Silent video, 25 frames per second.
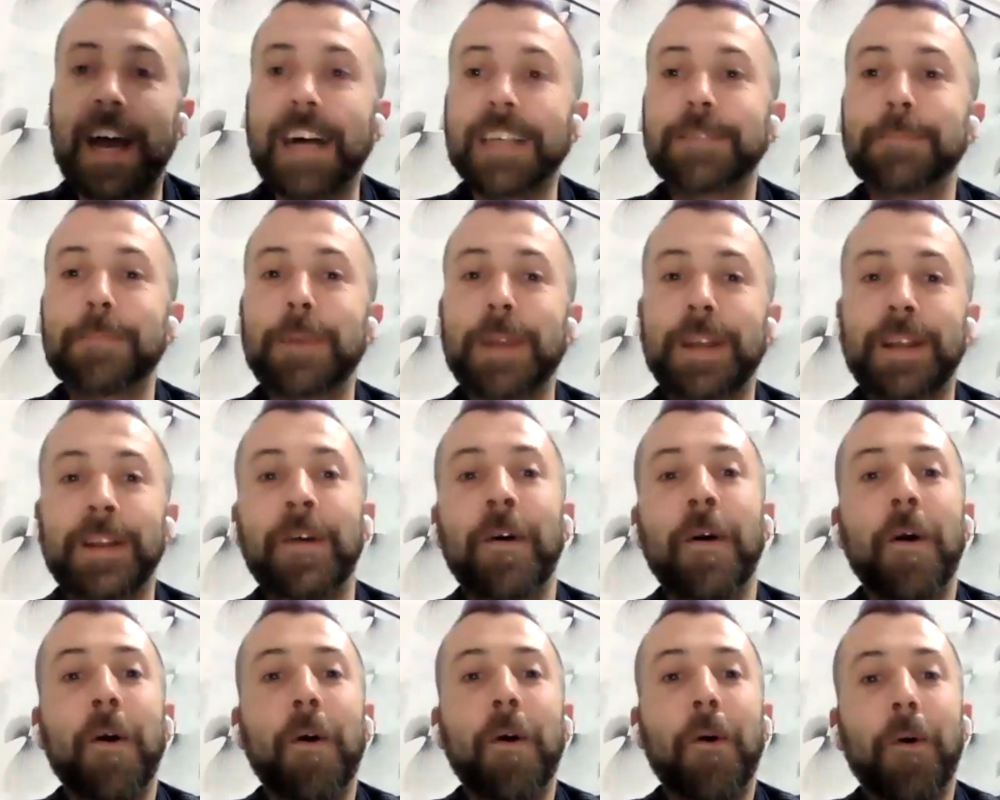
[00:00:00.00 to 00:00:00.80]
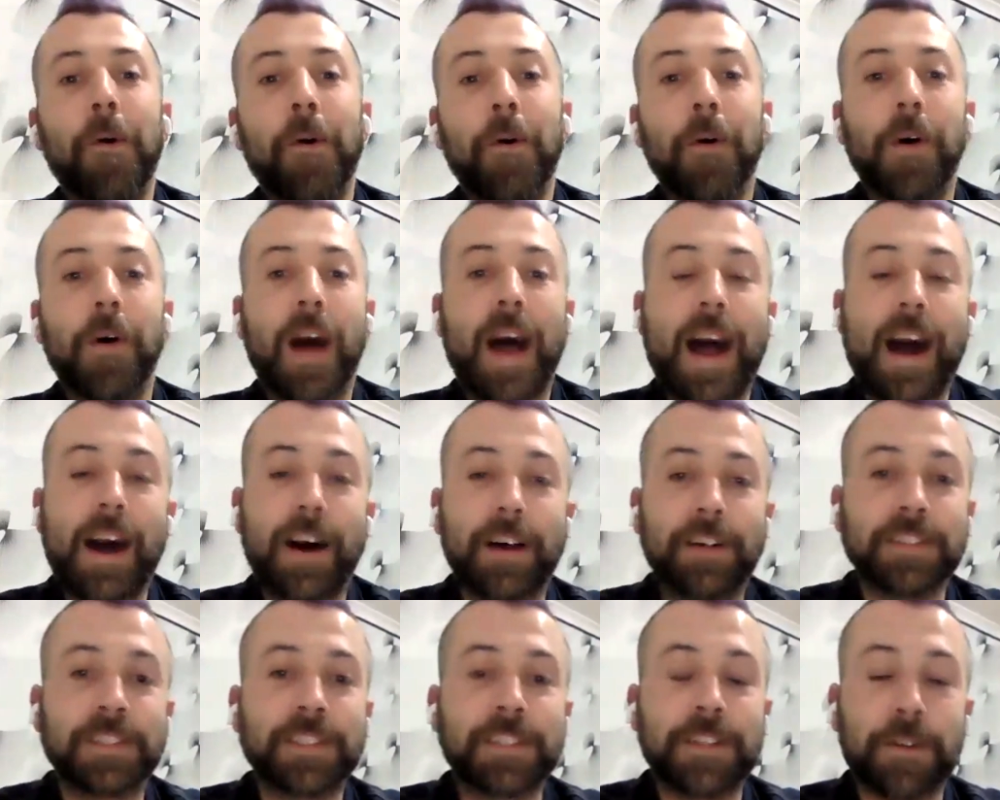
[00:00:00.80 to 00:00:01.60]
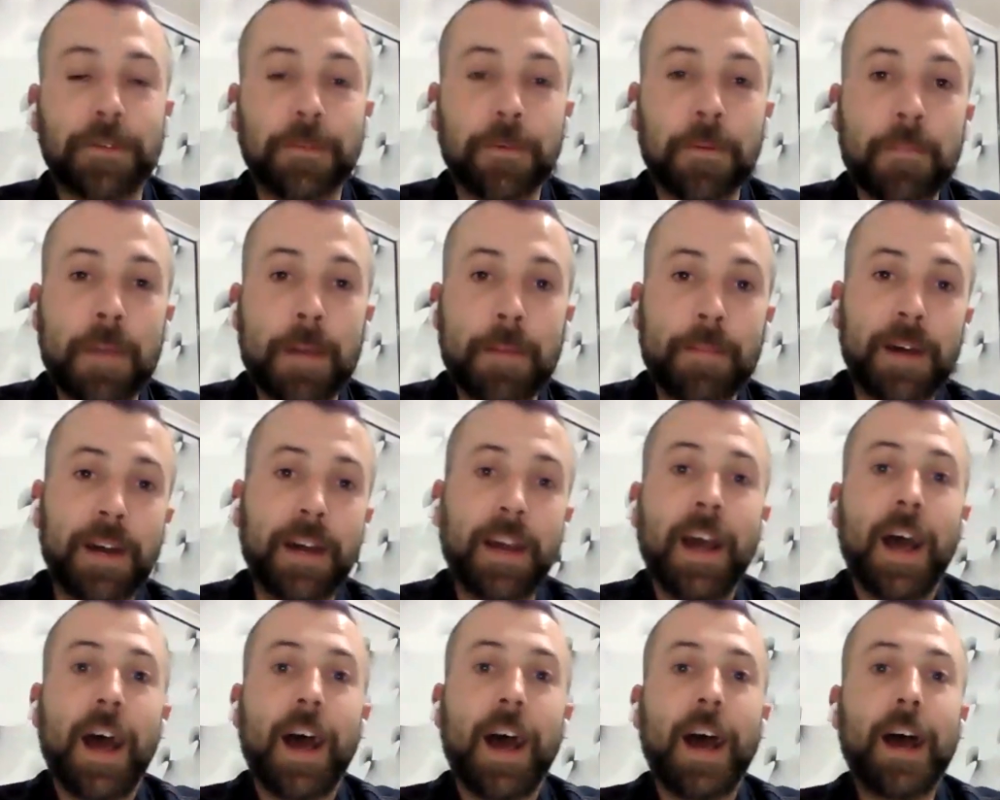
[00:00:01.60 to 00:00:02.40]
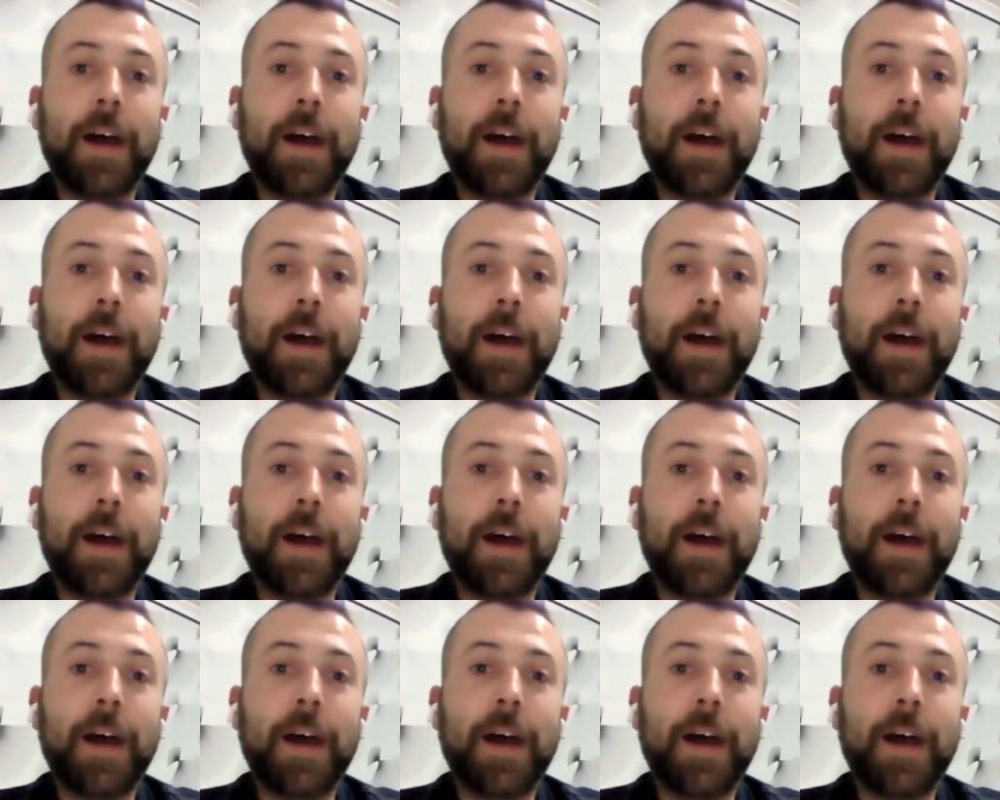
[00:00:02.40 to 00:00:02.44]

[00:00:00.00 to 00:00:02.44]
has been all ours. So remember,